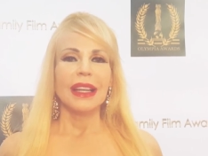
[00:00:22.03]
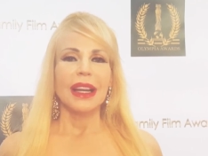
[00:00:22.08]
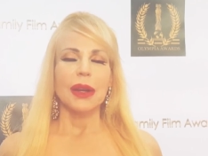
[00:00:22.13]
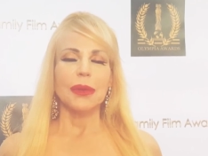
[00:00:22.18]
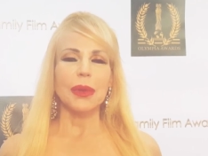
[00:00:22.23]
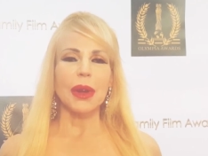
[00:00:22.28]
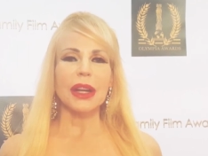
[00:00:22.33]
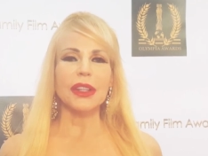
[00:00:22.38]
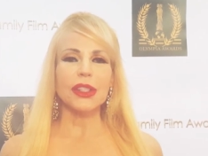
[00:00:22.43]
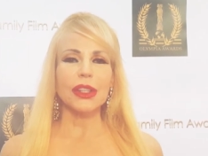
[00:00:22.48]

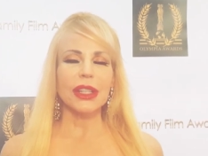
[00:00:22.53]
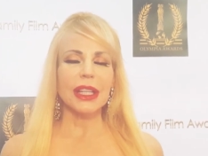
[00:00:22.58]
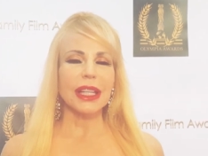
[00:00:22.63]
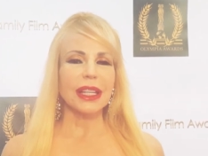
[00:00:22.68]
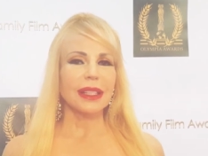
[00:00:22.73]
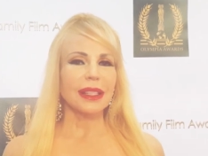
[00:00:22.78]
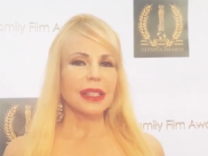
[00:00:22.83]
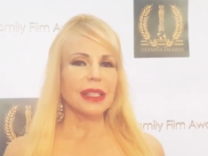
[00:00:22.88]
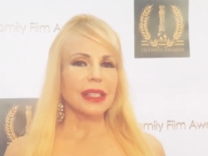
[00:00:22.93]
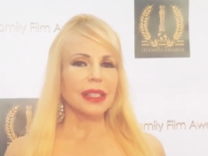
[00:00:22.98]
Roger
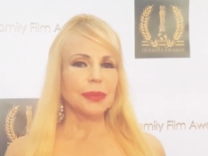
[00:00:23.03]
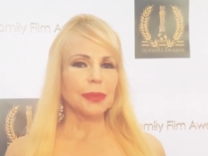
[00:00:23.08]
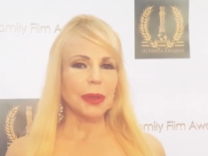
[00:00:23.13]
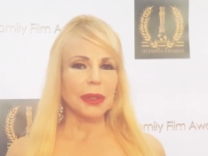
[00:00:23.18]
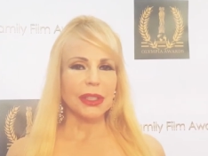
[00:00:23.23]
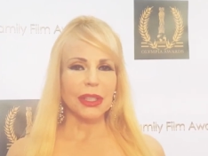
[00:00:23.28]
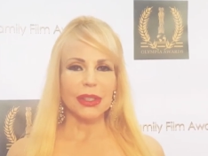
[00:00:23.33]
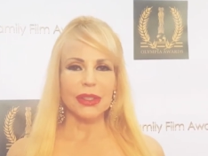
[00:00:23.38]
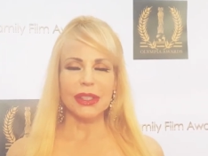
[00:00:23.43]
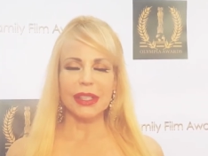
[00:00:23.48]
Neal is
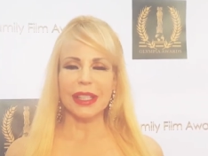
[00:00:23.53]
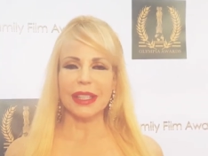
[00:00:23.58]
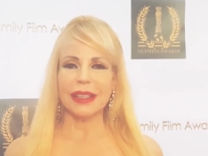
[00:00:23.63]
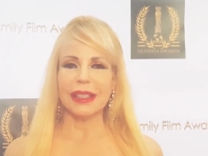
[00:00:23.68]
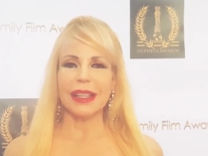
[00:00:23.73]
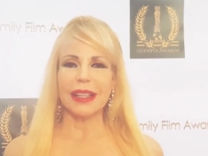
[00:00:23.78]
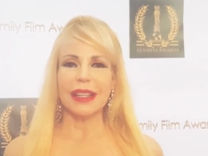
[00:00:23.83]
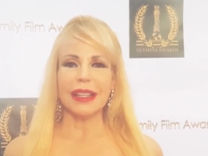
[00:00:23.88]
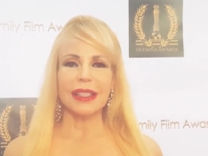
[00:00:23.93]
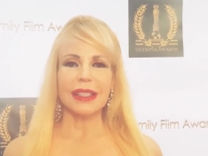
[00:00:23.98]
producing
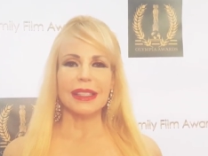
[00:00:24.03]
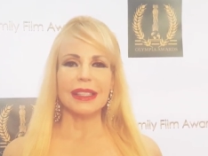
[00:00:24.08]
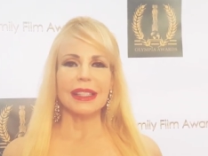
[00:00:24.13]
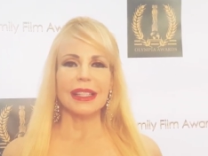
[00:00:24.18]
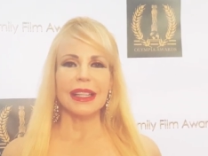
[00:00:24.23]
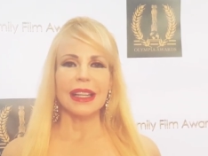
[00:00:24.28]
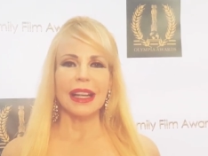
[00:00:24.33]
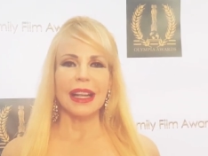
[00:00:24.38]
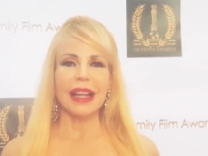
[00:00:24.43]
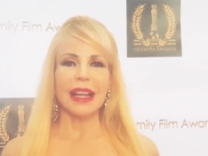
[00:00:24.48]
this,
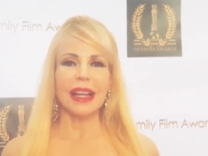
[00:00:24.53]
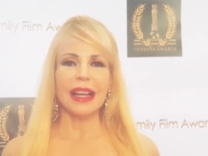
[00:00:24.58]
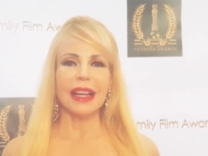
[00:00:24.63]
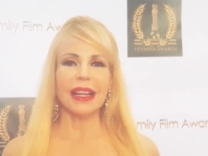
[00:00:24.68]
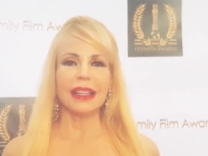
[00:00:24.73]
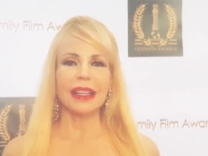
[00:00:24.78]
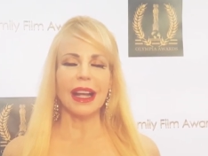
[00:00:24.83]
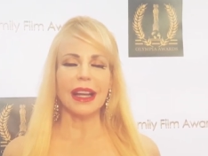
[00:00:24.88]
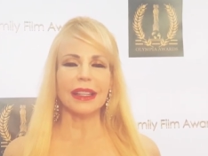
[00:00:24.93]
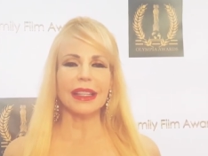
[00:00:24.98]

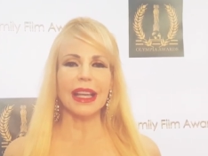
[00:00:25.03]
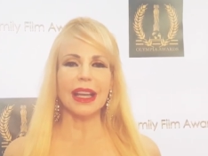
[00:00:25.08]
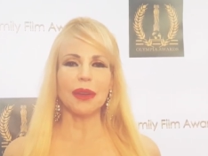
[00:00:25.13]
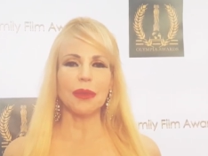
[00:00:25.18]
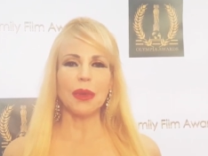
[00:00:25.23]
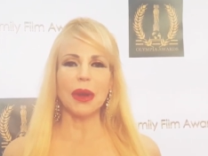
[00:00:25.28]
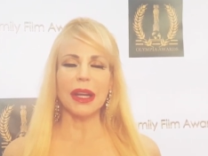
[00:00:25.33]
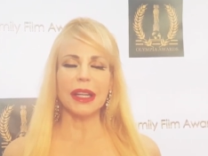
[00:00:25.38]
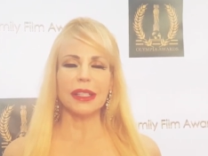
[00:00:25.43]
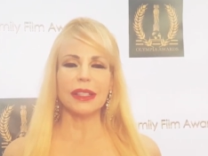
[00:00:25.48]
and I
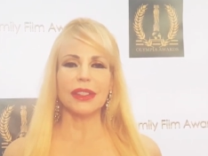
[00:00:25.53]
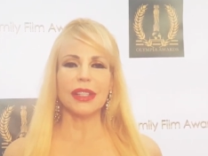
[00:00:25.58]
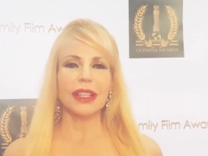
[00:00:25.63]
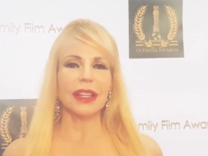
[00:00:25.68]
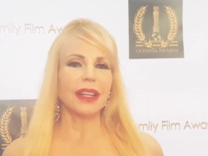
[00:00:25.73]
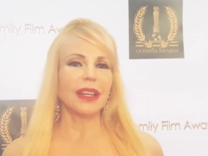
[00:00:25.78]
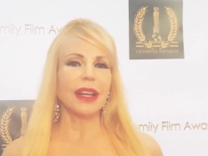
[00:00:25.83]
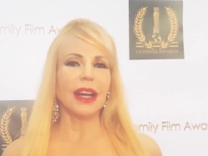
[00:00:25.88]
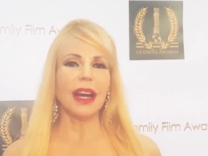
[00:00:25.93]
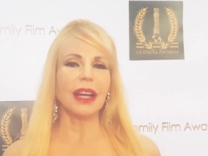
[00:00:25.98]
can't wait
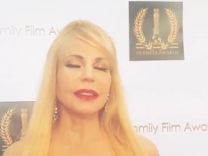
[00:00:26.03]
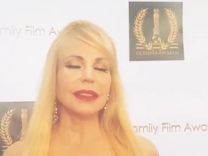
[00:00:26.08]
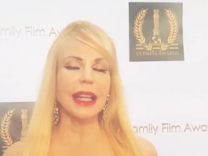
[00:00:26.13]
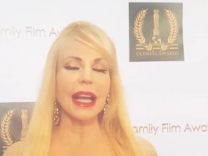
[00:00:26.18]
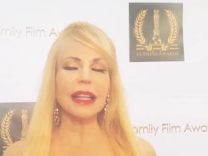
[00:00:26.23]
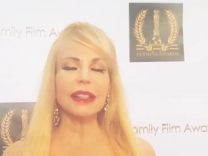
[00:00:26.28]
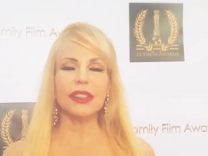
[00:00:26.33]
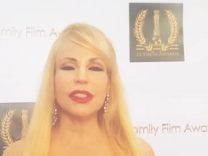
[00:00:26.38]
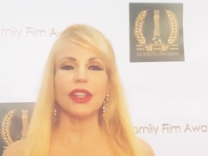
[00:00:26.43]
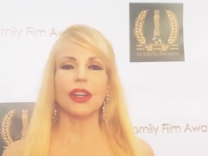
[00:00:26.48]
to...
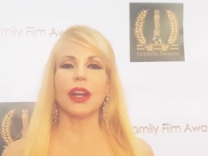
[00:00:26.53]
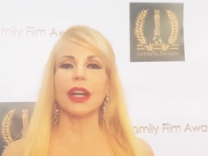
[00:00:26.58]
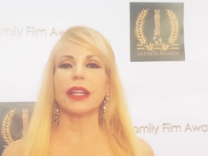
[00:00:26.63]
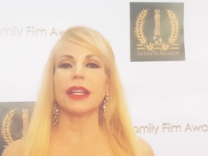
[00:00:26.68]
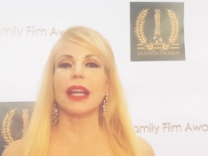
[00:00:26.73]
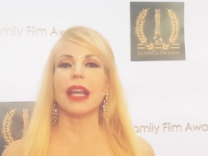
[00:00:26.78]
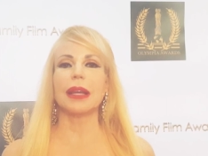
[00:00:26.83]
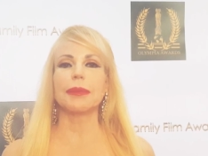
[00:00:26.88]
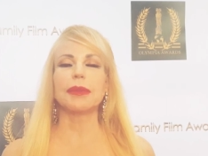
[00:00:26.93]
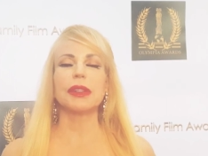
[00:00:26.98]
last year I
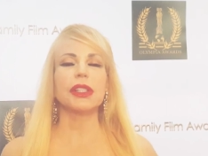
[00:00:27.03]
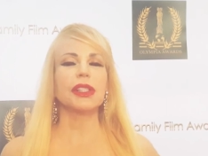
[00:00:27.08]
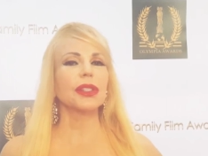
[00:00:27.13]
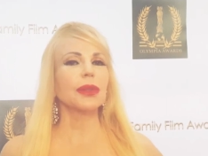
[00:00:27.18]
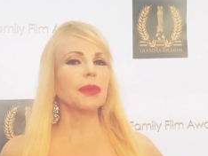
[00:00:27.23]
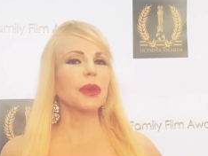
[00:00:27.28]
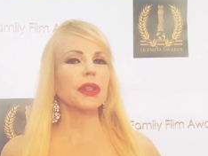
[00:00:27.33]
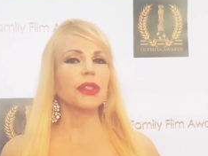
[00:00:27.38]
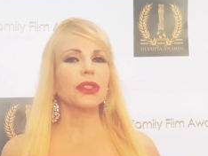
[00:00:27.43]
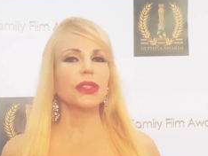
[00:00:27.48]
came, this is
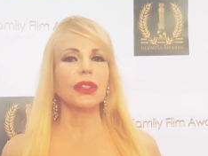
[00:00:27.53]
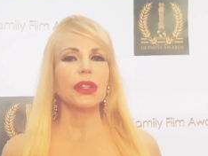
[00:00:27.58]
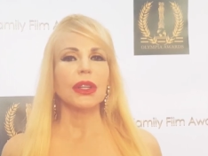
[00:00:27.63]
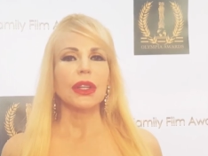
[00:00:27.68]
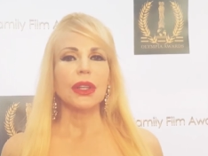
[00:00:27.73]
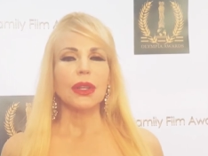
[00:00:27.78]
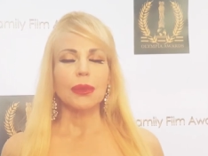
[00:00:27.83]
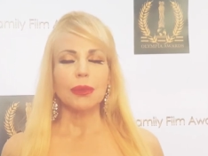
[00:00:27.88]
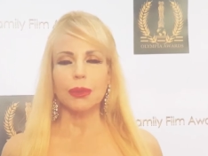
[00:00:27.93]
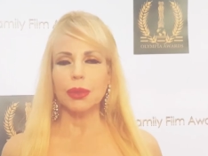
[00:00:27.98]
the most
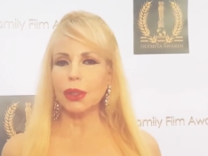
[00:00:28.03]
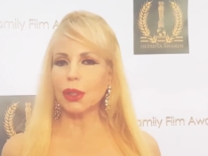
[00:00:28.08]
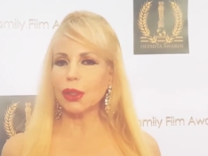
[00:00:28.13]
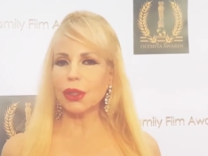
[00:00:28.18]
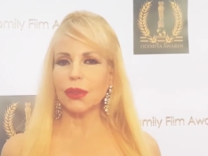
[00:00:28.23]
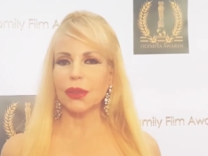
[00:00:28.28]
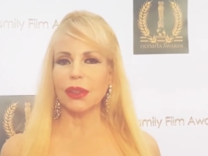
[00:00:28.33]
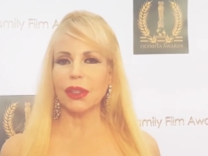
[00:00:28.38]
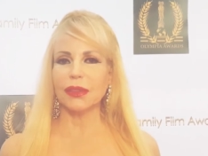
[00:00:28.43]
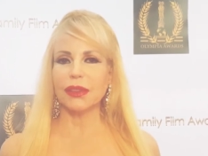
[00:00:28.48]

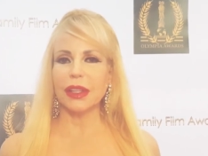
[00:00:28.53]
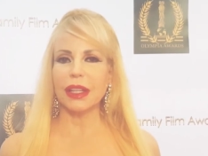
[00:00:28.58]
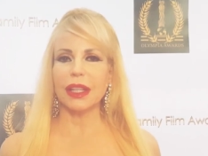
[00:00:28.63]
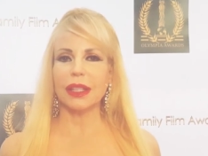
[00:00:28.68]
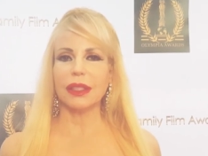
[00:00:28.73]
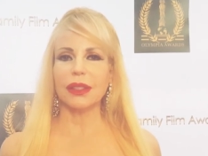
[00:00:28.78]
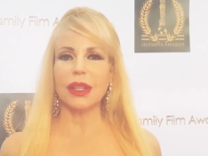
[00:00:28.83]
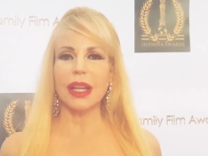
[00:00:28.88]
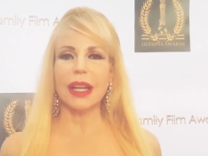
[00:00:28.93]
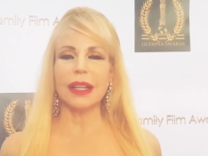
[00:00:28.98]
beautiful
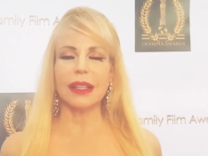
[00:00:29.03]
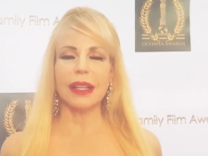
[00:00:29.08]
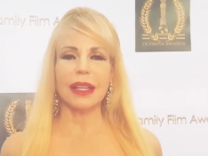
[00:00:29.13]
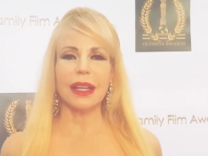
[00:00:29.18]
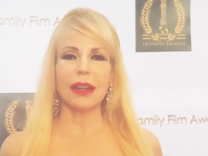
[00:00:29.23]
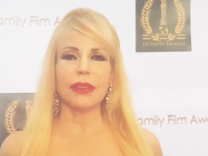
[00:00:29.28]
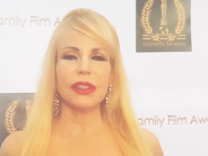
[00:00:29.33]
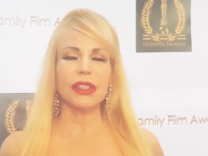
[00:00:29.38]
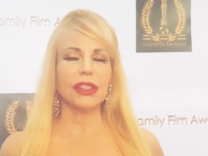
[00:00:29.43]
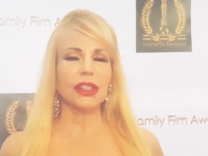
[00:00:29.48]
event, and they
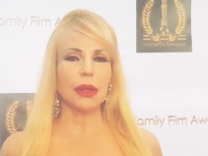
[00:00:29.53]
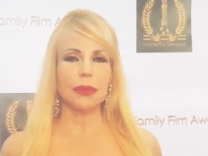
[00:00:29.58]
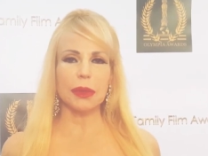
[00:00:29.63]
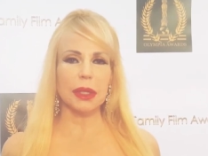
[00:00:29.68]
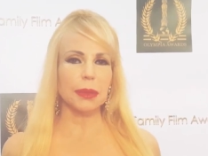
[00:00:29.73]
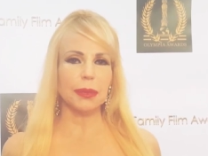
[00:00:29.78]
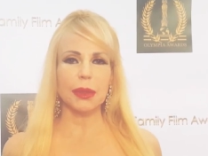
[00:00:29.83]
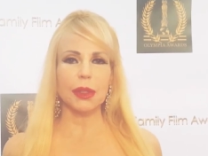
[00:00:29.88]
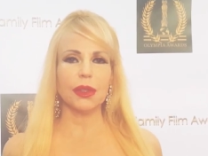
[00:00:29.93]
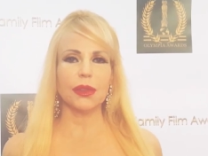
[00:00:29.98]
have so
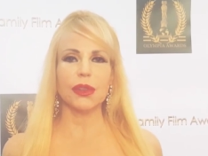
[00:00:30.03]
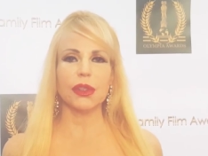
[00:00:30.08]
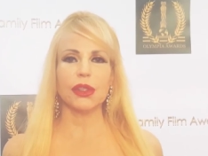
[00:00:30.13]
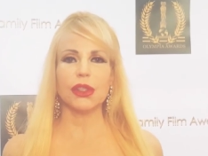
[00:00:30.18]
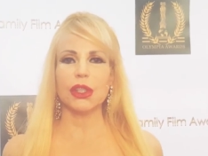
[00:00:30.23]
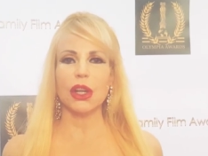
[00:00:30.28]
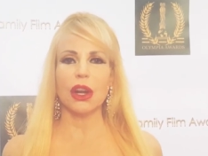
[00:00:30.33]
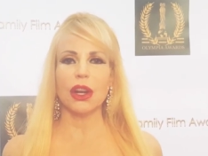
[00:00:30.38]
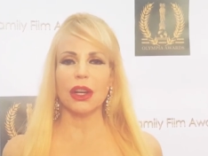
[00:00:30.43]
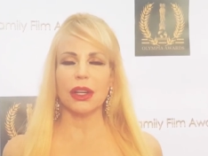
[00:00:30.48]
many beautiful
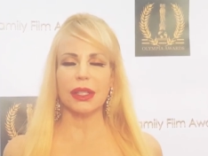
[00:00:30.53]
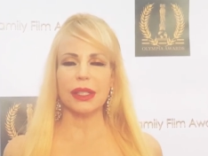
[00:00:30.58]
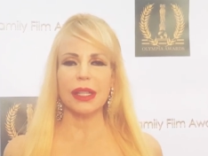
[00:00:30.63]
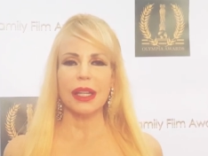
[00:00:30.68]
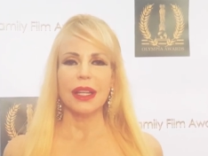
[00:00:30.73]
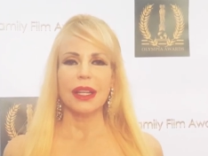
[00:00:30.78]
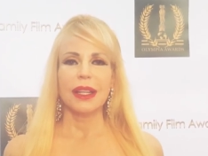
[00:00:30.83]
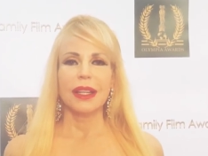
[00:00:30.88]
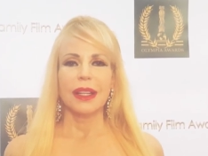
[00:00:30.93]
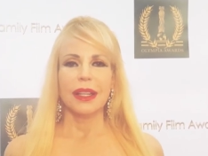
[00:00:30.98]
stars.
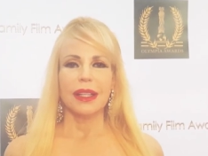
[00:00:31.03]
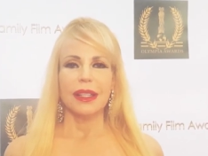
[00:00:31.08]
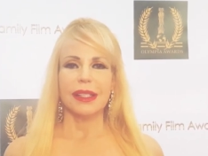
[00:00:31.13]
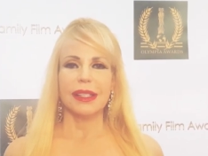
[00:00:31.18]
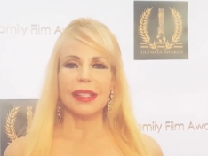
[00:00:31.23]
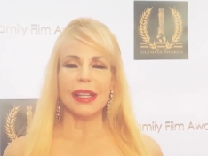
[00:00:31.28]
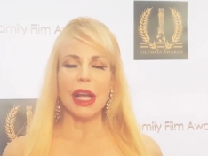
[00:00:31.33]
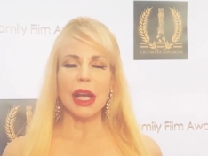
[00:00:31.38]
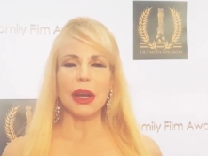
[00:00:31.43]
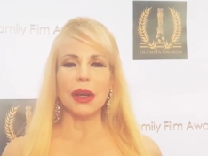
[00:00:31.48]

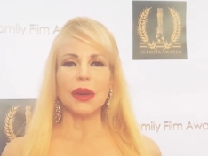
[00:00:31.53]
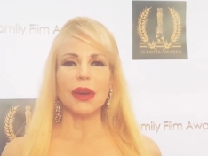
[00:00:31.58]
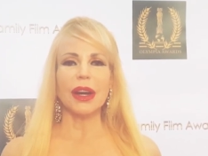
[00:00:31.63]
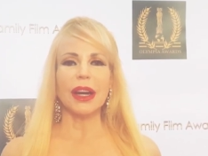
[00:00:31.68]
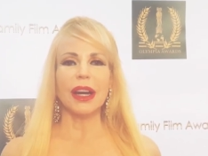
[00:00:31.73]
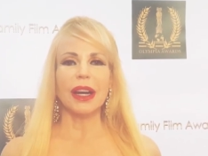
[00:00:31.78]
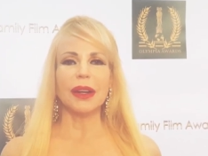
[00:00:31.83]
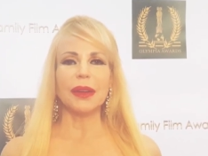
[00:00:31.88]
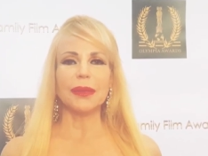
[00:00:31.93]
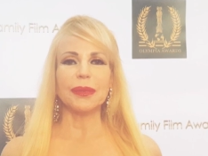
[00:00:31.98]

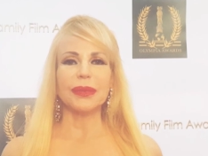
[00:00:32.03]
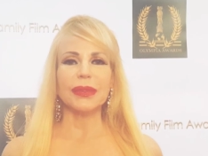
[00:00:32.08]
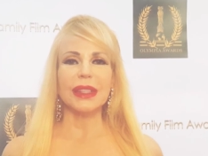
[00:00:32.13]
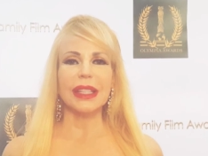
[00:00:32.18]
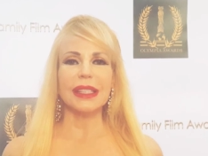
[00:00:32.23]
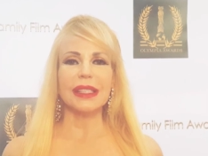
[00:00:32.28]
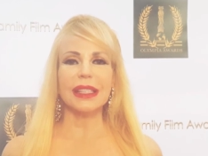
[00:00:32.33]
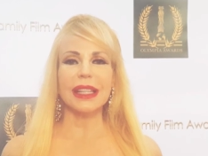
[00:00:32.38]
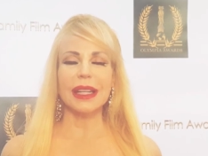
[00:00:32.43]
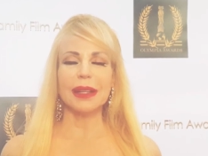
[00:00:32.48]
So
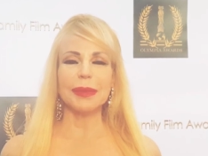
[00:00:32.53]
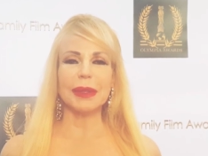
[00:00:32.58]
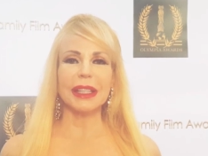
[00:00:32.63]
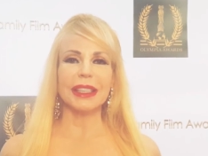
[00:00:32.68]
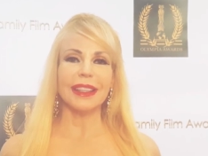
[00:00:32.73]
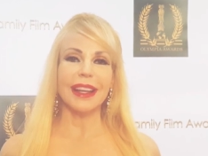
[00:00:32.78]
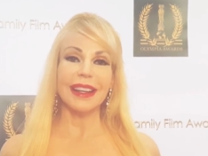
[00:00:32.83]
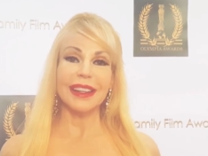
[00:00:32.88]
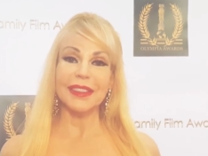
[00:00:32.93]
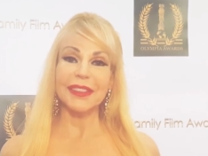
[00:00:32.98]
it's going to be a
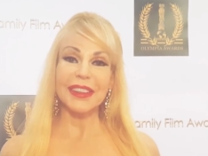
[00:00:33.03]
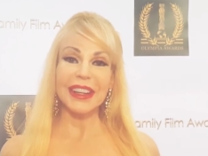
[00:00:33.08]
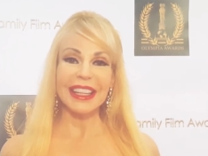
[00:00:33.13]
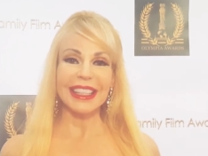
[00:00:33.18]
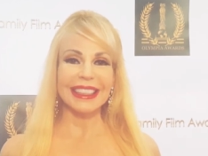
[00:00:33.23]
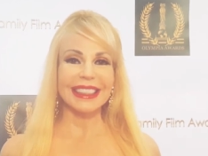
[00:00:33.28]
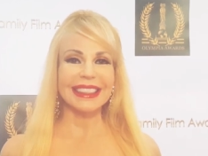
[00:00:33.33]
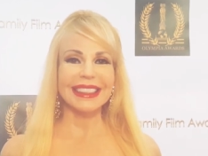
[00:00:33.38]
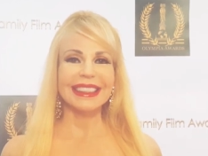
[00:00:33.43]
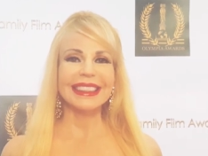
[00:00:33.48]
lot of fun.